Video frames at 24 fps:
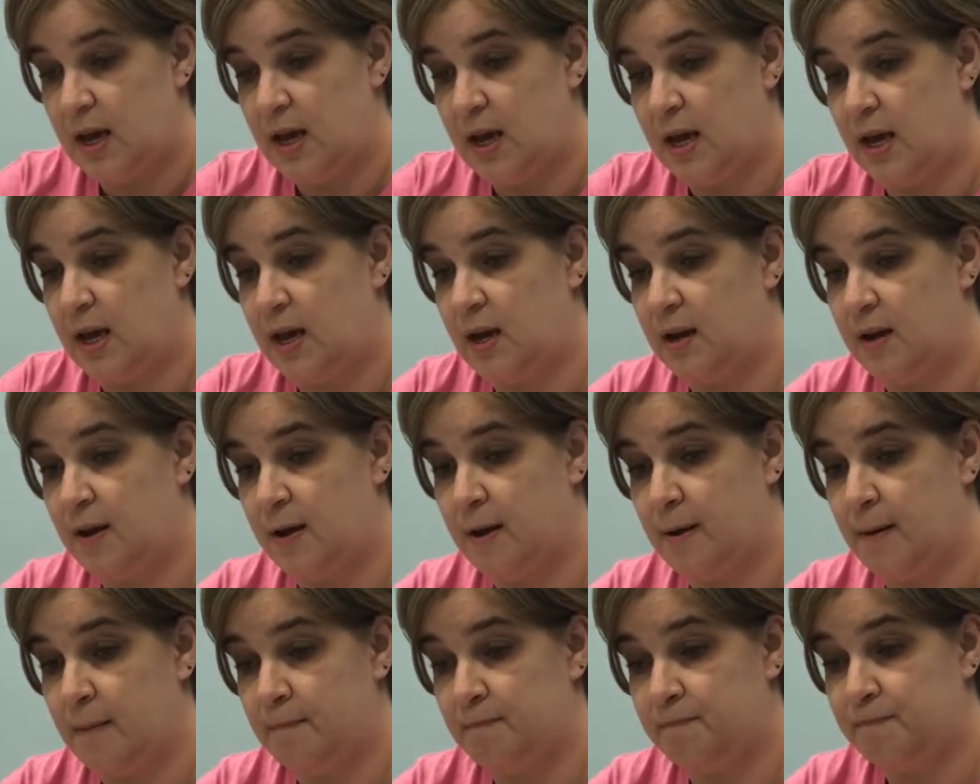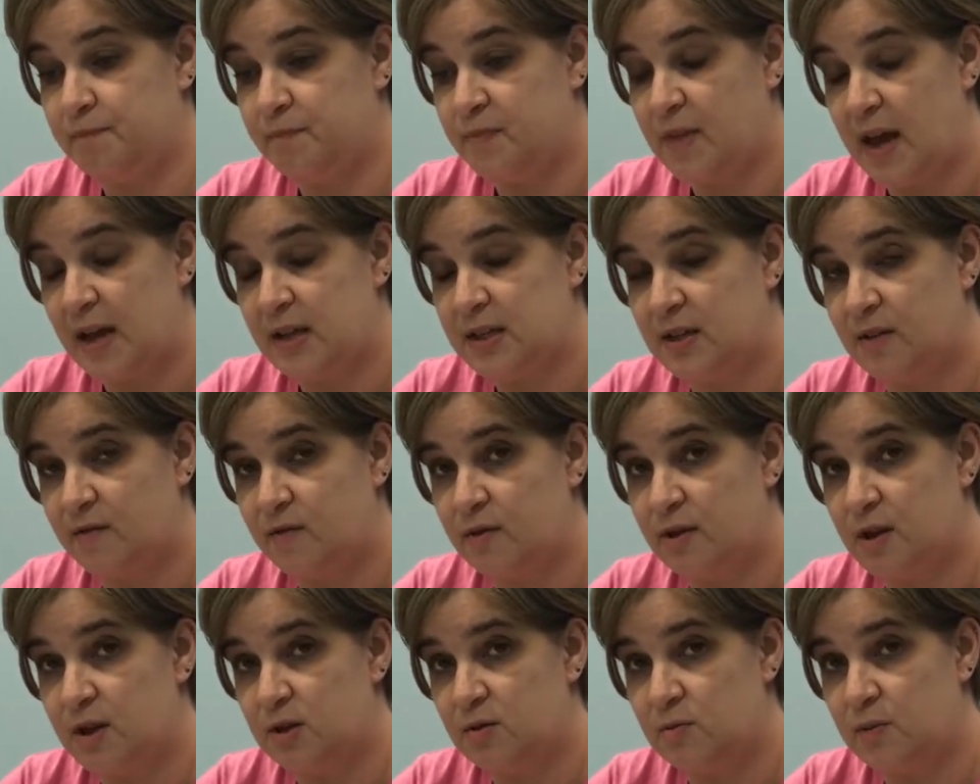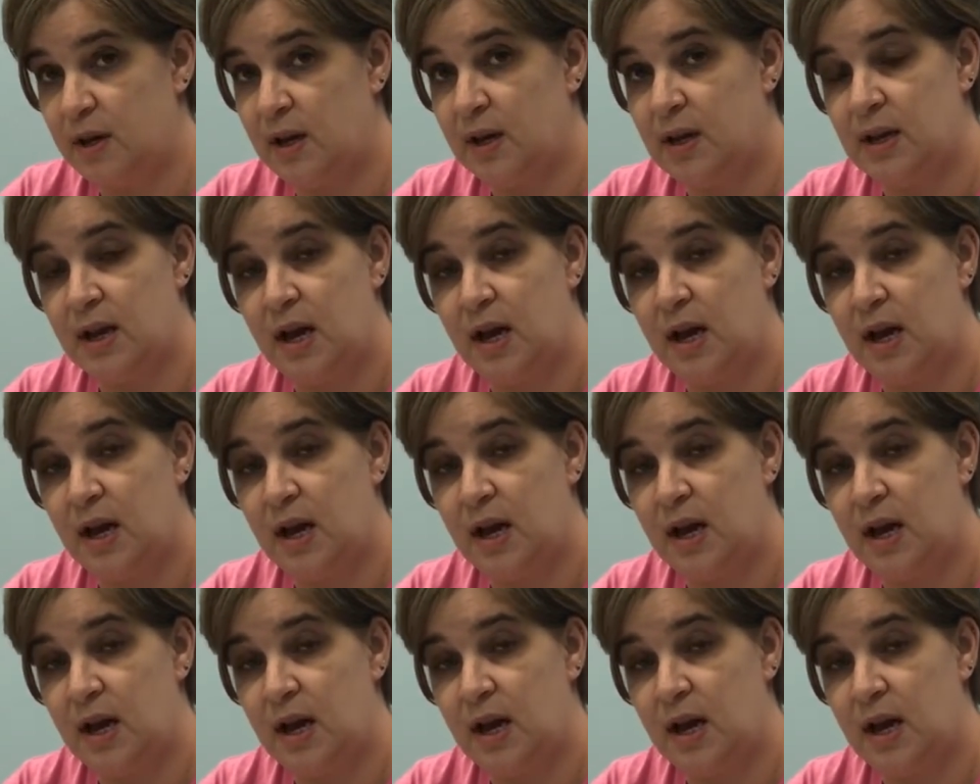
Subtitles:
And that's it for this week.